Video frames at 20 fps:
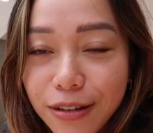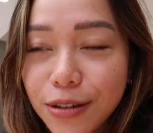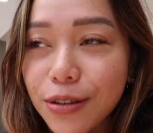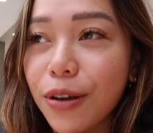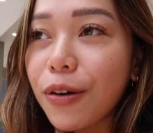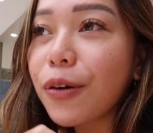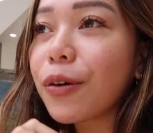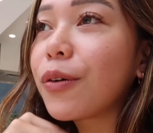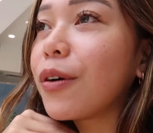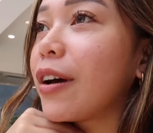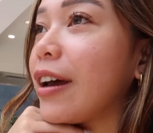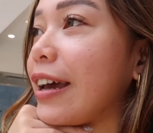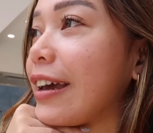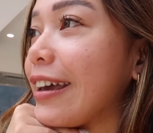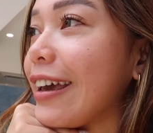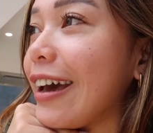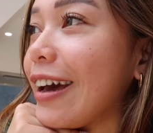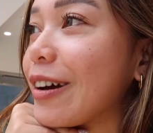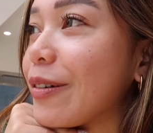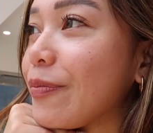So
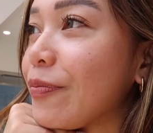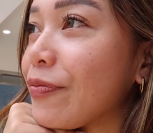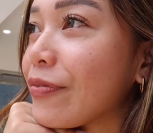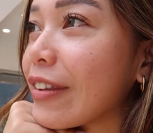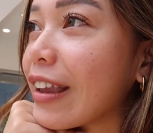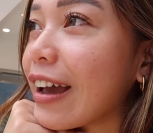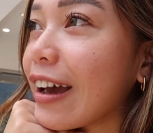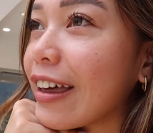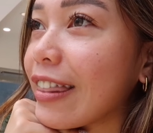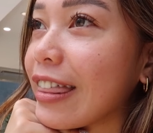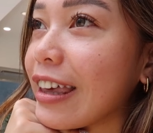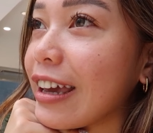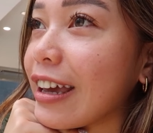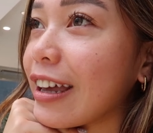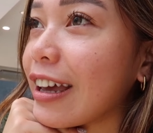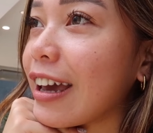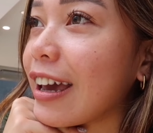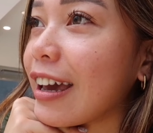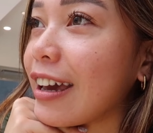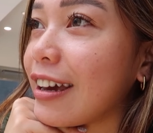yeah, I
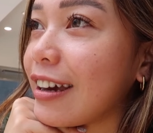think